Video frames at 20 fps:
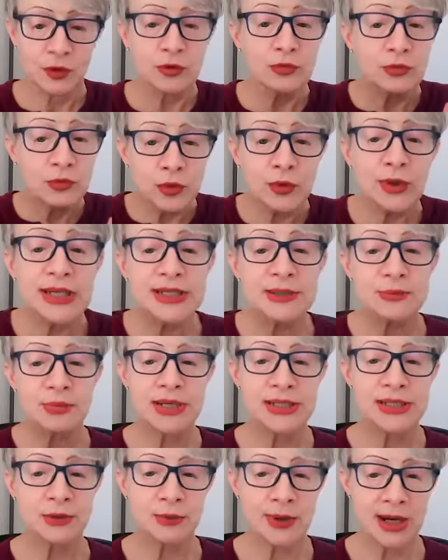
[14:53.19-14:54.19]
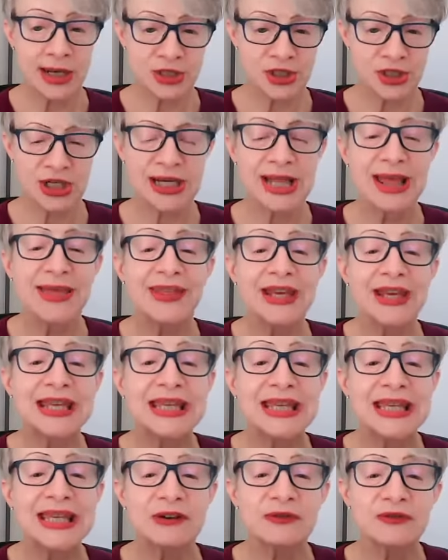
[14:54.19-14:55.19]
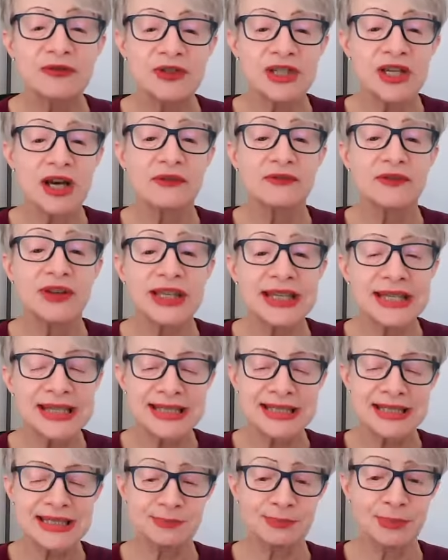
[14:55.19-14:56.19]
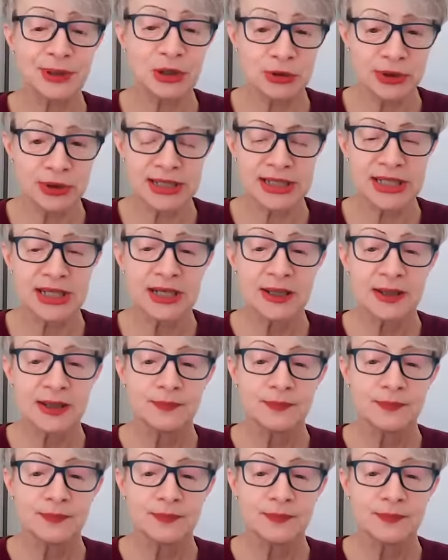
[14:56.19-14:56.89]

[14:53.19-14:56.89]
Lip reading: Through his resurrection and the gift of his Spirit,